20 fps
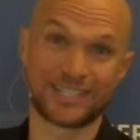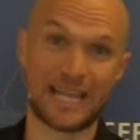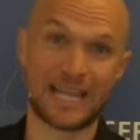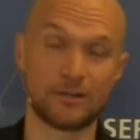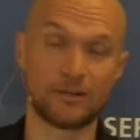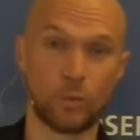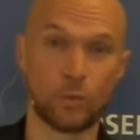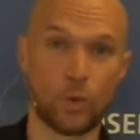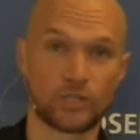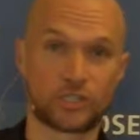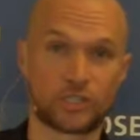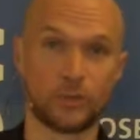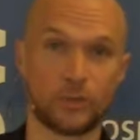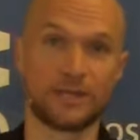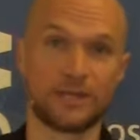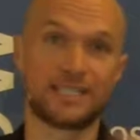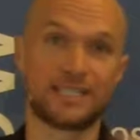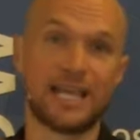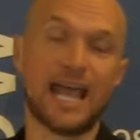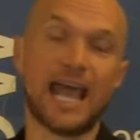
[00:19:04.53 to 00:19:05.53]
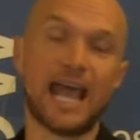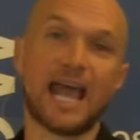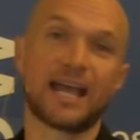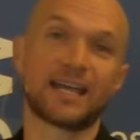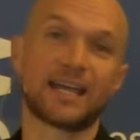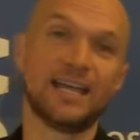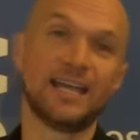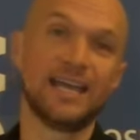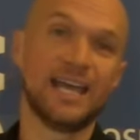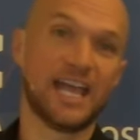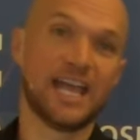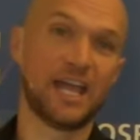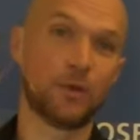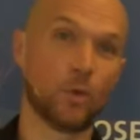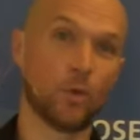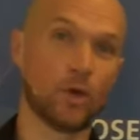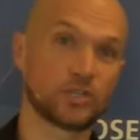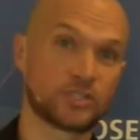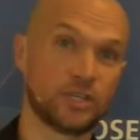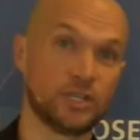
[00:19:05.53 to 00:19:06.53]
Satan wants to attack
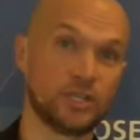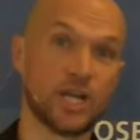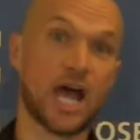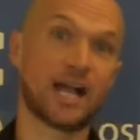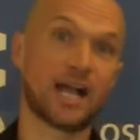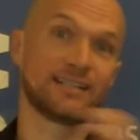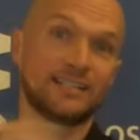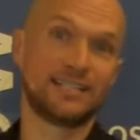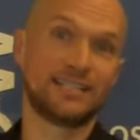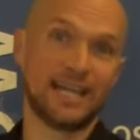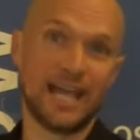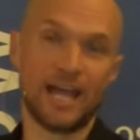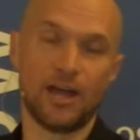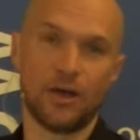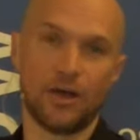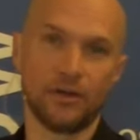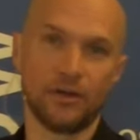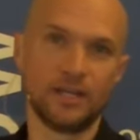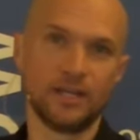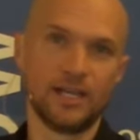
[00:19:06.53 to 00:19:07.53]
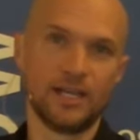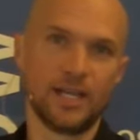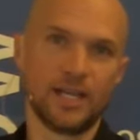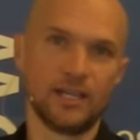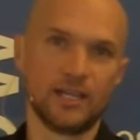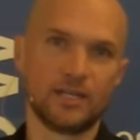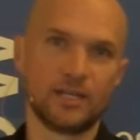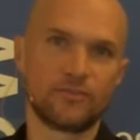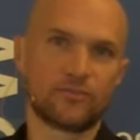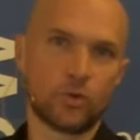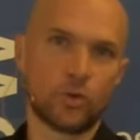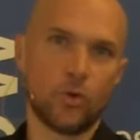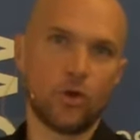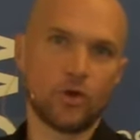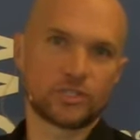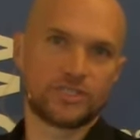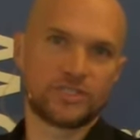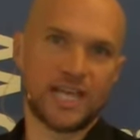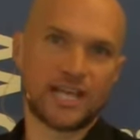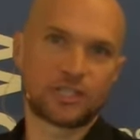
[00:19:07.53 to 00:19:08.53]
and wants to knock down, then of
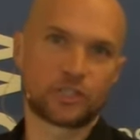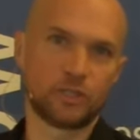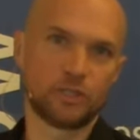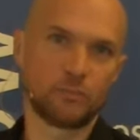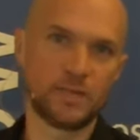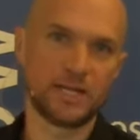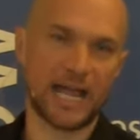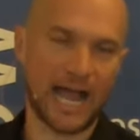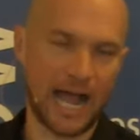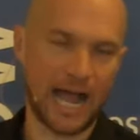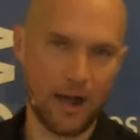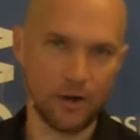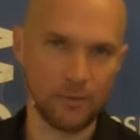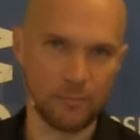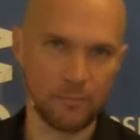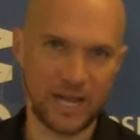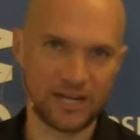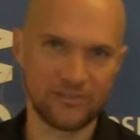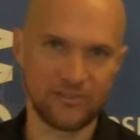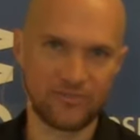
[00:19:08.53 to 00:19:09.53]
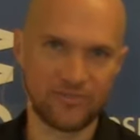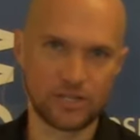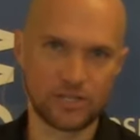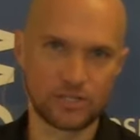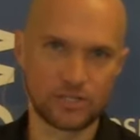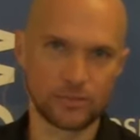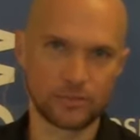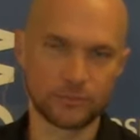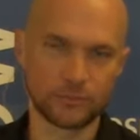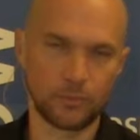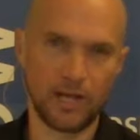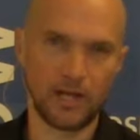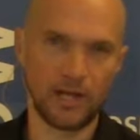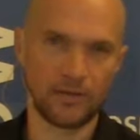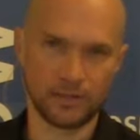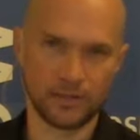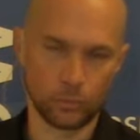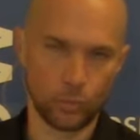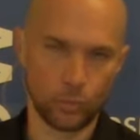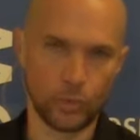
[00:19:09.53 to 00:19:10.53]
course that should be our main feature as well,
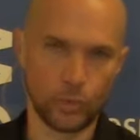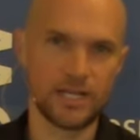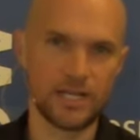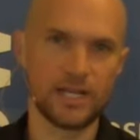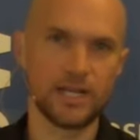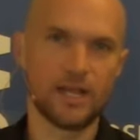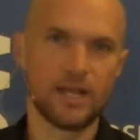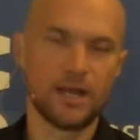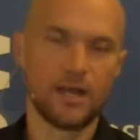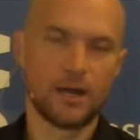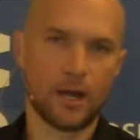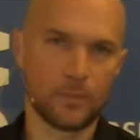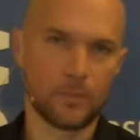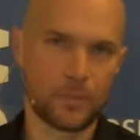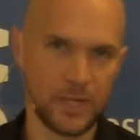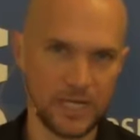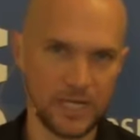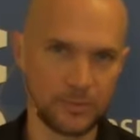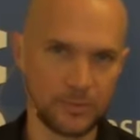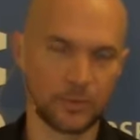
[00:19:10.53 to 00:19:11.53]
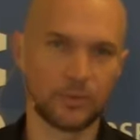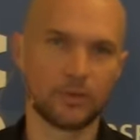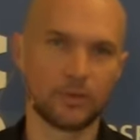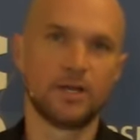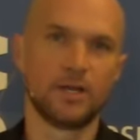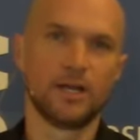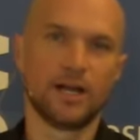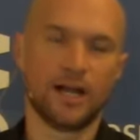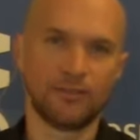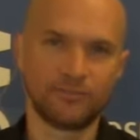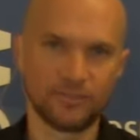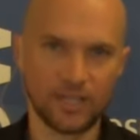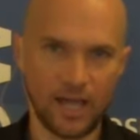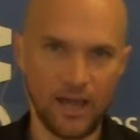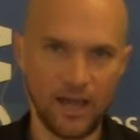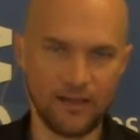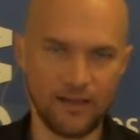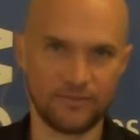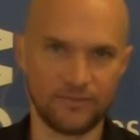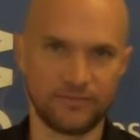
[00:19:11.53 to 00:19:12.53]
that we are people of
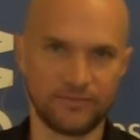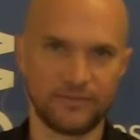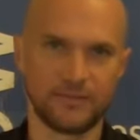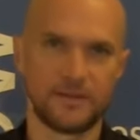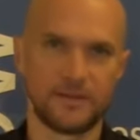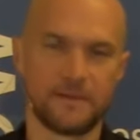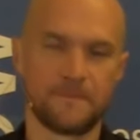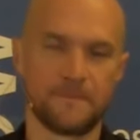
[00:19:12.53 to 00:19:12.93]
love.